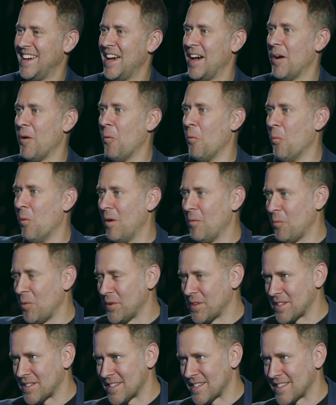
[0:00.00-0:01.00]
what
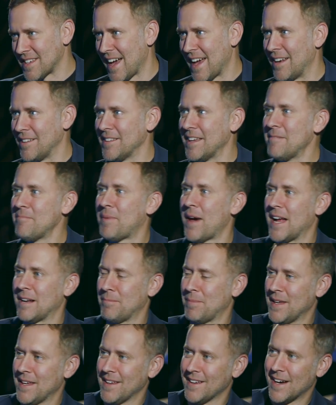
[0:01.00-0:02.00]
will the societal
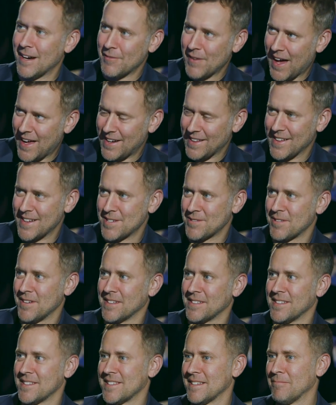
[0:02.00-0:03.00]
impact be of adding that
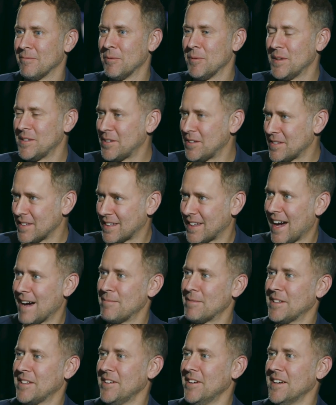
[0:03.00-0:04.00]
drug to the scene? What will it do to the
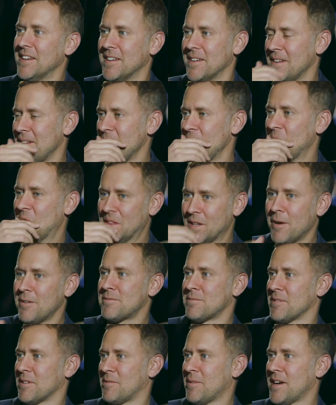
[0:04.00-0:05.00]
common good? Yeah.
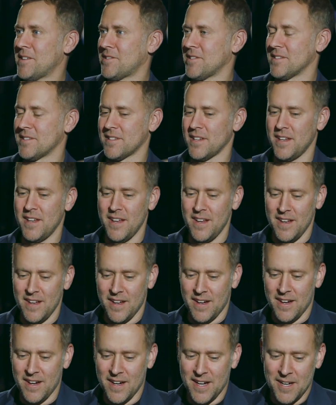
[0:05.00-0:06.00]
Those are the questions.
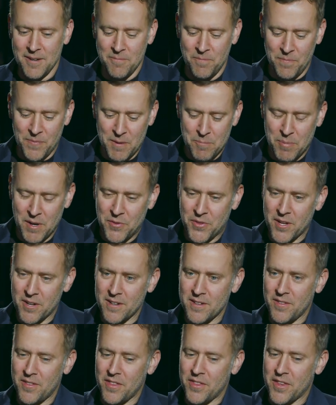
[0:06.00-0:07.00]
Right. Um, but
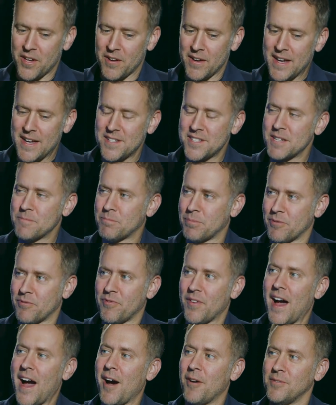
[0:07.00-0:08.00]
there, there is a
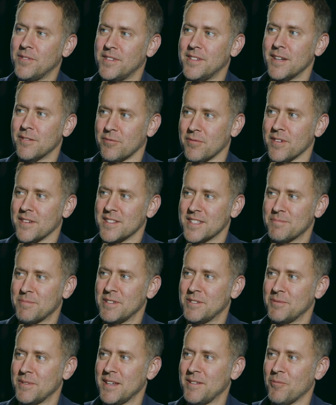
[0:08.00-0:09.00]
profound difference
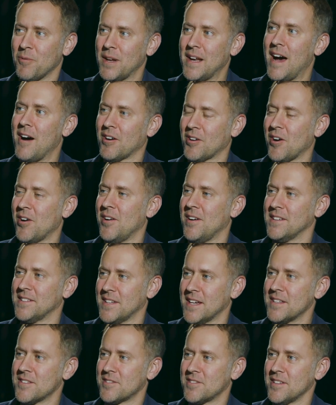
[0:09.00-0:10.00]
between what alcohol
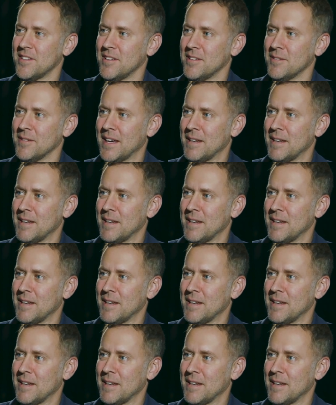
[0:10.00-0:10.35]
does to you and